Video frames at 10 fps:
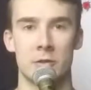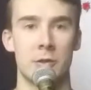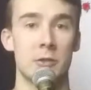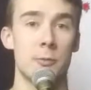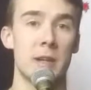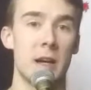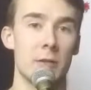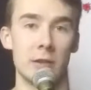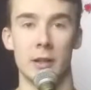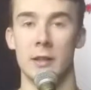So this would be
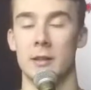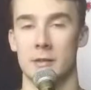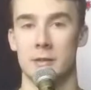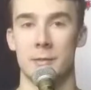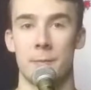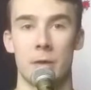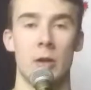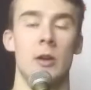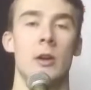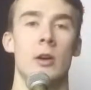counted like this:
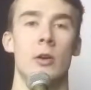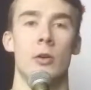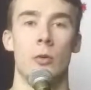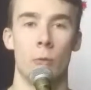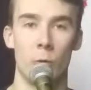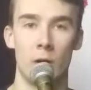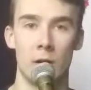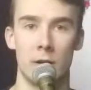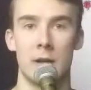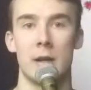
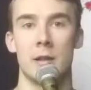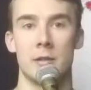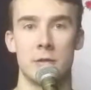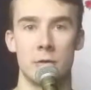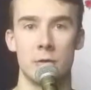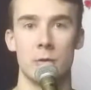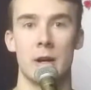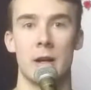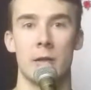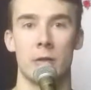1 and
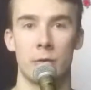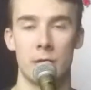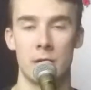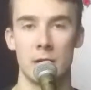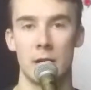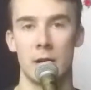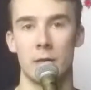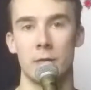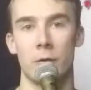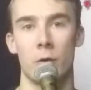2 and 3
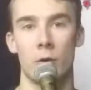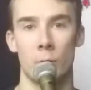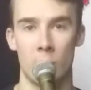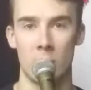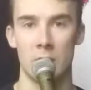and 4,